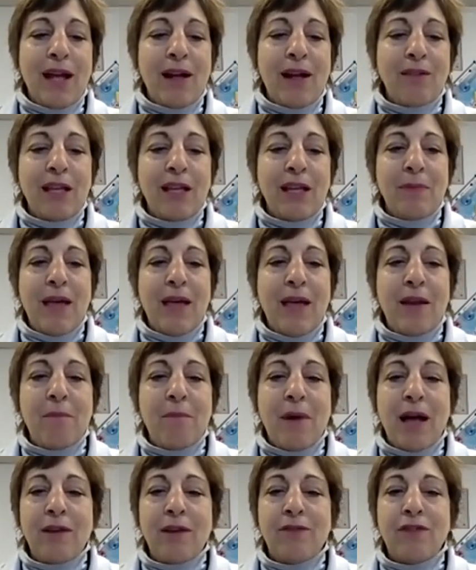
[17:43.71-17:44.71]
I'll keep that in
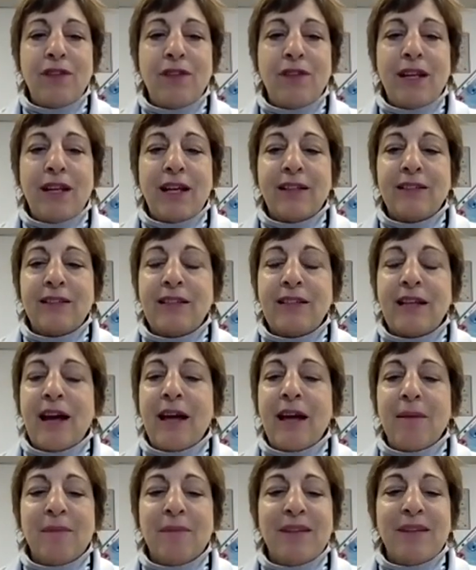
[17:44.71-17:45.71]
mind for the next
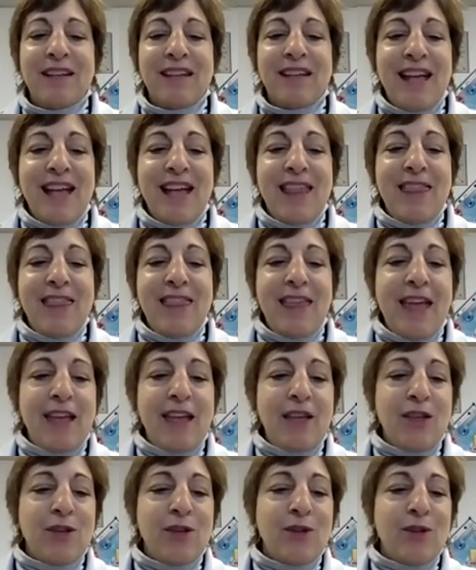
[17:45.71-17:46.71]
time.
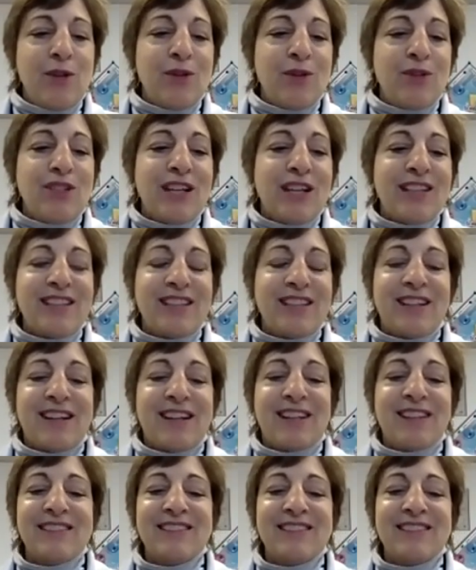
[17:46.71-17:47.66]
Thank you, Jessica.